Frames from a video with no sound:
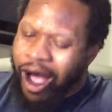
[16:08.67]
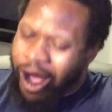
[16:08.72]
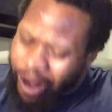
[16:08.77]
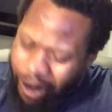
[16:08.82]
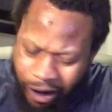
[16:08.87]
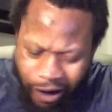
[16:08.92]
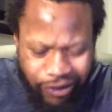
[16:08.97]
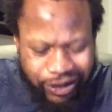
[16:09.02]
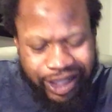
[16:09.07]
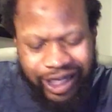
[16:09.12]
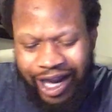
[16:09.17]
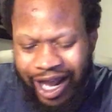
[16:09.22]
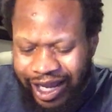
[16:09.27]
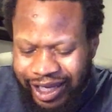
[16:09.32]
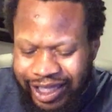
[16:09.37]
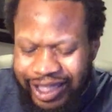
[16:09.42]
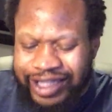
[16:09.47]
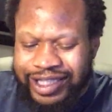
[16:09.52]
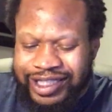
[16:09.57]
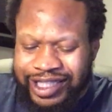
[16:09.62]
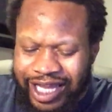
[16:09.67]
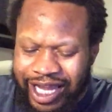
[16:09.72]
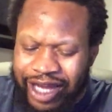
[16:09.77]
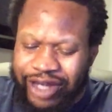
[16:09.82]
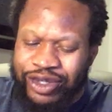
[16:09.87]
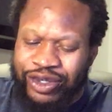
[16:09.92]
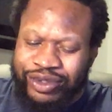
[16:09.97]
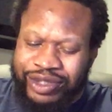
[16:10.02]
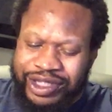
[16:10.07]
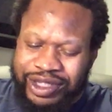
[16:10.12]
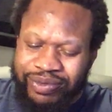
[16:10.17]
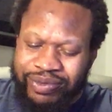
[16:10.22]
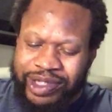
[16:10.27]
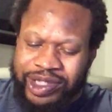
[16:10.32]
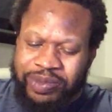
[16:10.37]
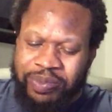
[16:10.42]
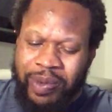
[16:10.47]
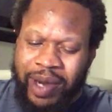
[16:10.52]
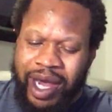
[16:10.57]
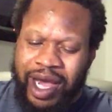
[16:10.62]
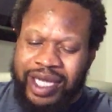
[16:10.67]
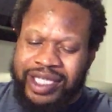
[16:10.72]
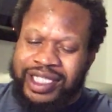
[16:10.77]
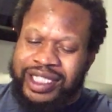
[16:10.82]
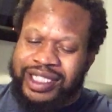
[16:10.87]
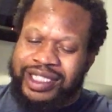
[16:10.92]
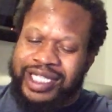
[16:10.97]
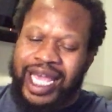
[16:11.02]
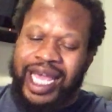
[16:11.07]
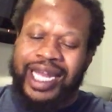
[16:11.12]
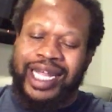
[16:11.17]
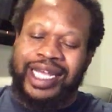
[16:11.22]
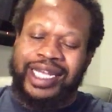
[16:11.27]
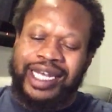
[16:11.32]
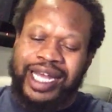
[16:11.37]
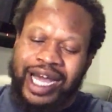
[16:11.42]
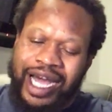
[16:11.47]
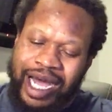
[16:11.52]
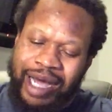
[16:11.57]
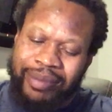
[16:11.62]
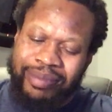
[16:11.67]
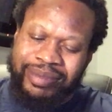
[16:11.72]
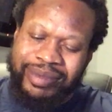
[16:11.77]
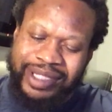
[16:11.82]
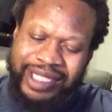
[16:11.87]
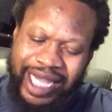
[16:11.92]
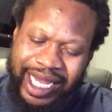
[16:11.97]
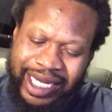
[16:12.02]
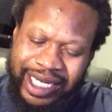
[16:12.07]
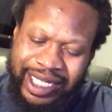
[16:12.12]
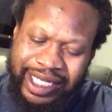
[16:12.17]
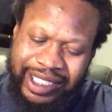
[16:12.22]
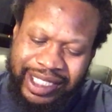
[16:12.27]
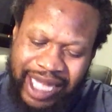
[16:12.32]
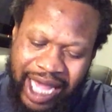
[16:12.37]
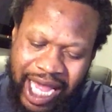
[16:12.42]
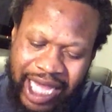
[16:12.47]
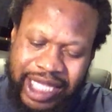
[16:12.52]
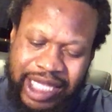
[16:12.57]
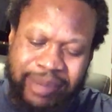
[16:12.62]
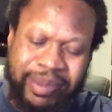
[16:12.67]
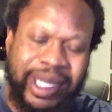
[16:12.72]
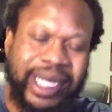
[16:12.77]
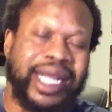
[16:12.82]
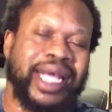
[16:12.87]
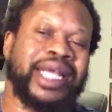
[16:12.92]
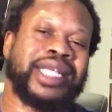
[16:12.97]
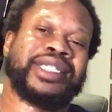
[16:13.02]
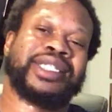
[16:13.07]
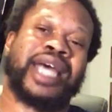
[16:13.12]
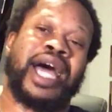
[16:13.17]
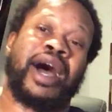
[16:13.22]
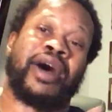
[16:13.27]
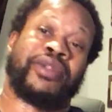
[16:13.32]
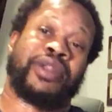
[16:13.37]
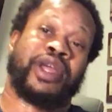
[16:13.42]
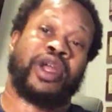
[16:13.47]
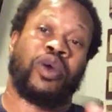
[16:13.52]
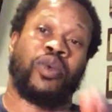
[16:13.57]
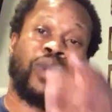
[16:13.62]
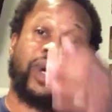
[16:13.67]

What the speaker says: All that I can tell you, she responds, is that an updated document is out there.